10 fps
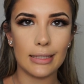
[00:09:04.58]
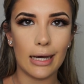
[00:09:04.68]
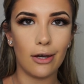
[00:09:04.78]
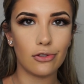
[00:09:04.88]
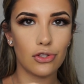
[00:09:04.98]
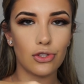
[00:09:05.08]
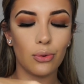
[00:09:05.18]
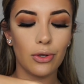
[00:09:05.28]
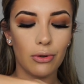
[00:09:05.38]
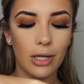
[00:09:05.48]
down just
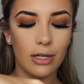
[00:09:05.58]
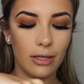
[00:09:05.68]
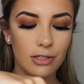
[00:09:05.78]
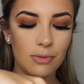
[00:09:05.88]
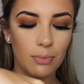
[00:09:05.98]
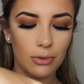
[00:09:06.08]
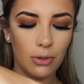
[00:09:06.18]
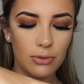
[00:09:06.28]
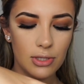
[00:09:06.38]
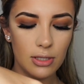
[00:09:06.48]
so we don't get an
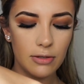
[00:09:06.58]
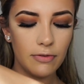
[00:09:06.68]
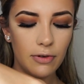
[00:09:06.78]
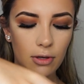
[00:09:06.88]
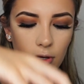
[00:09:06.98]
explosive